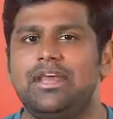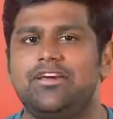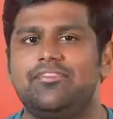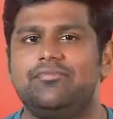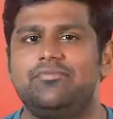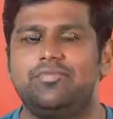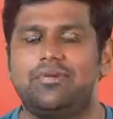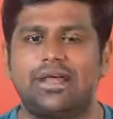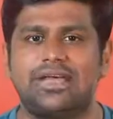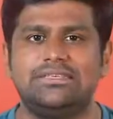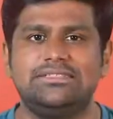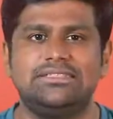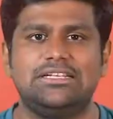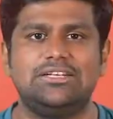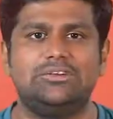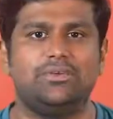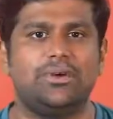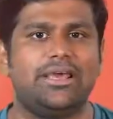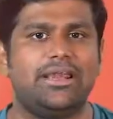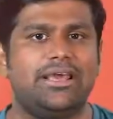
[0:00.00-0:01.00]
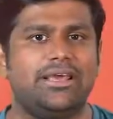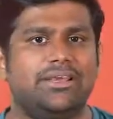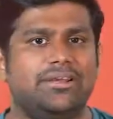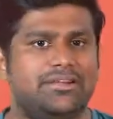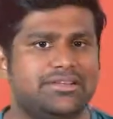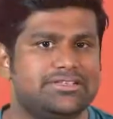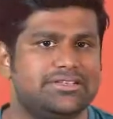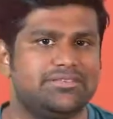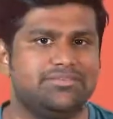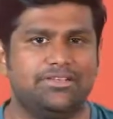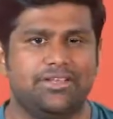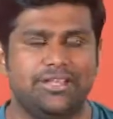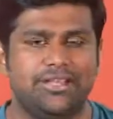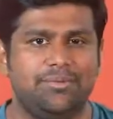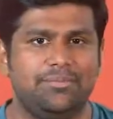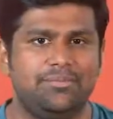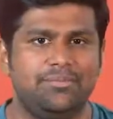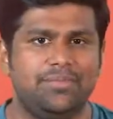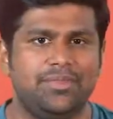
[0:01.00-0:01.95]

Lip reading: have priced it quite aggressively.